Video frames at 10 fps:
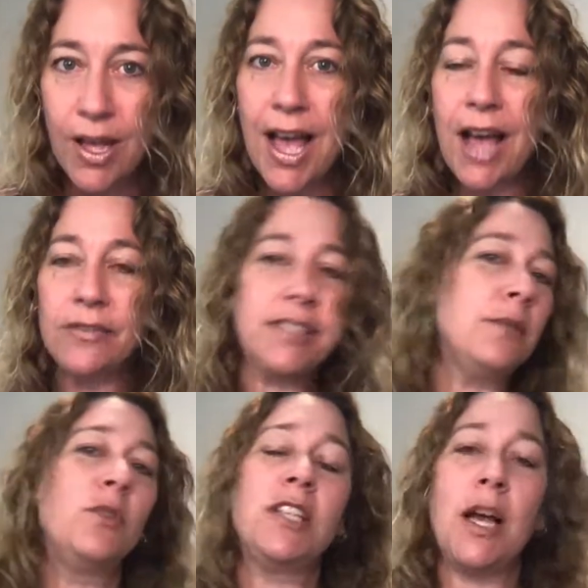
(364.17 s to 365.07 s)
Have
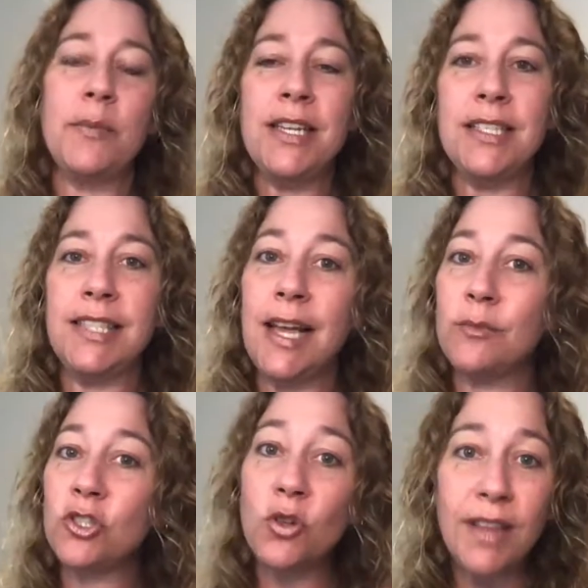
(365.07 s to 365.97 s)
someone come in and say, I'm
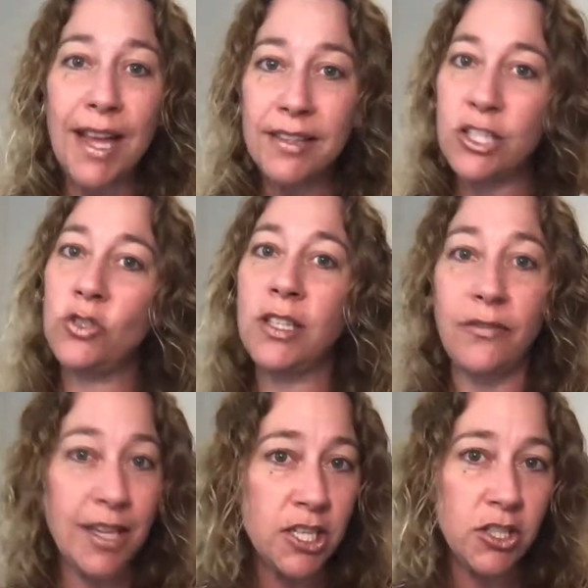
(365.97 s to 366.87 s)
so glad that you took
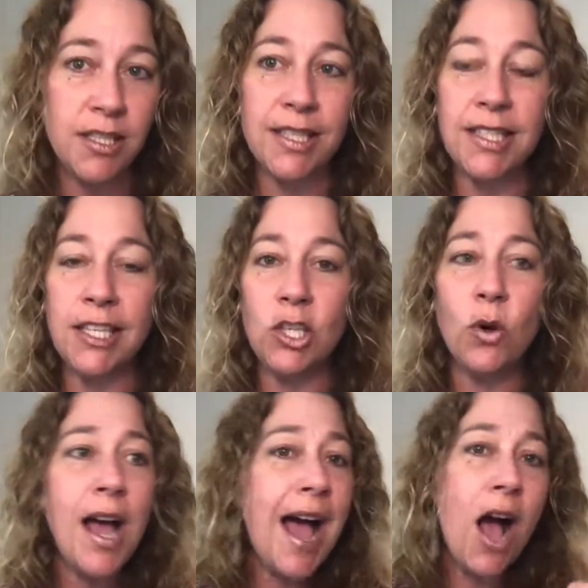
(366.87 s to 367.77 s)
advantage of this. Thank you.
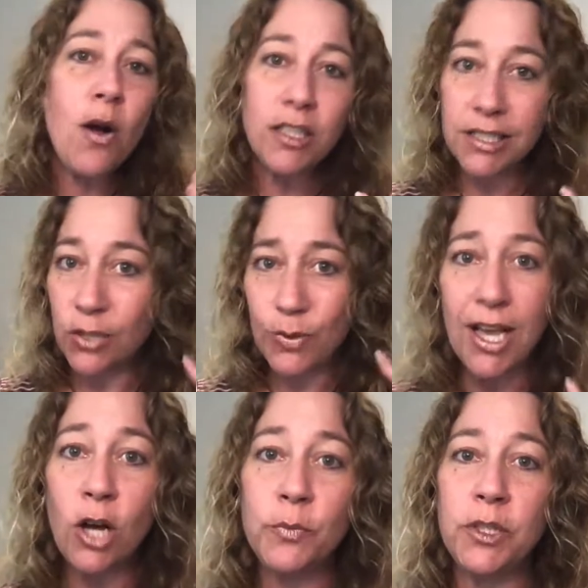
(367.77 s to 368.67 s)
How else can we
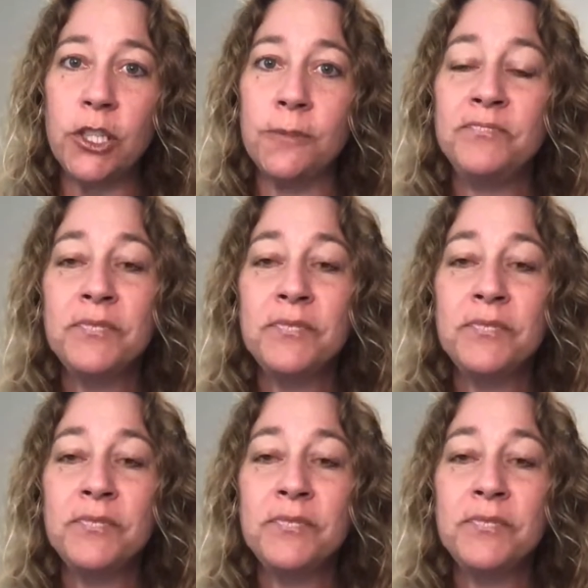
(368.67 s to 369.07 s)
help you?